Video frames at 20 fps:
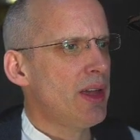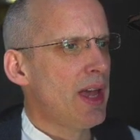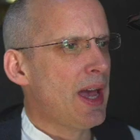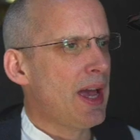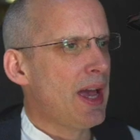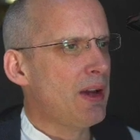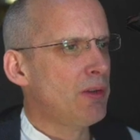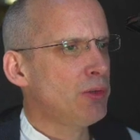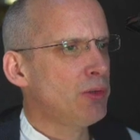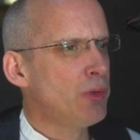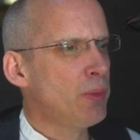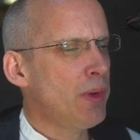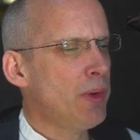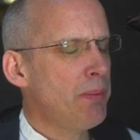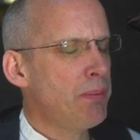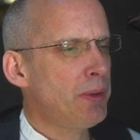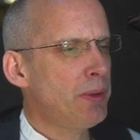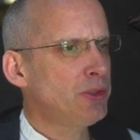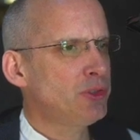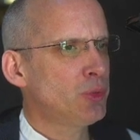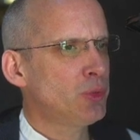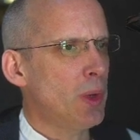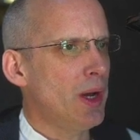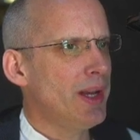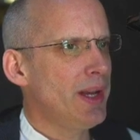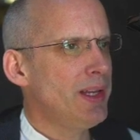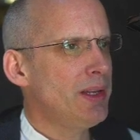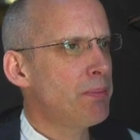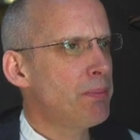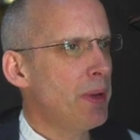How do we
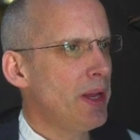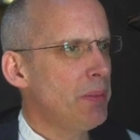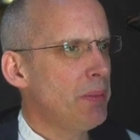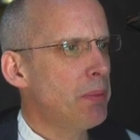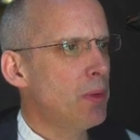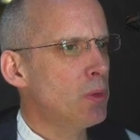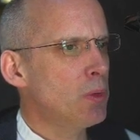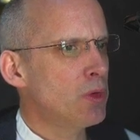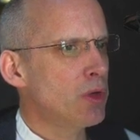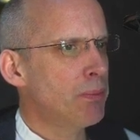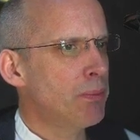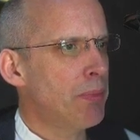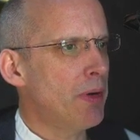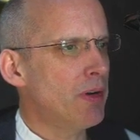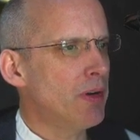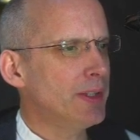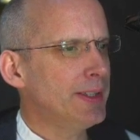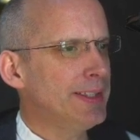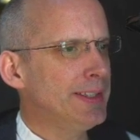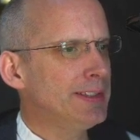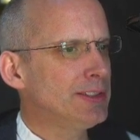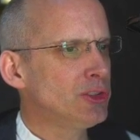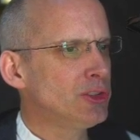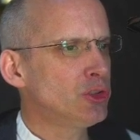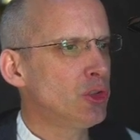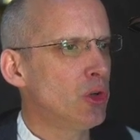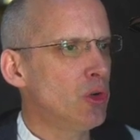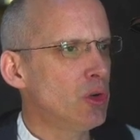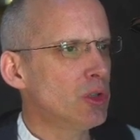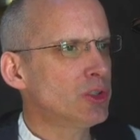persuade people to buy
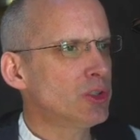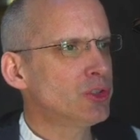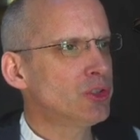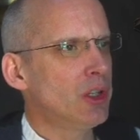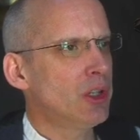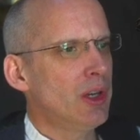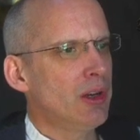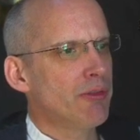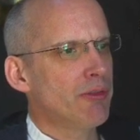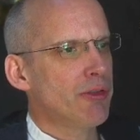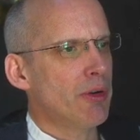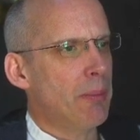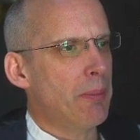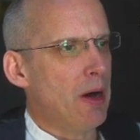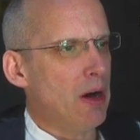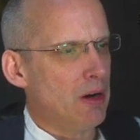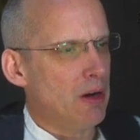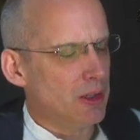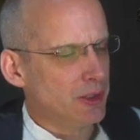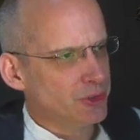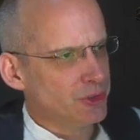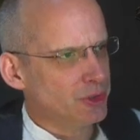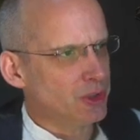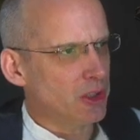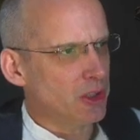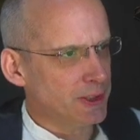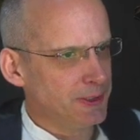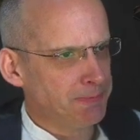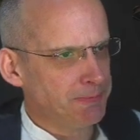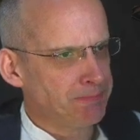socks from our site?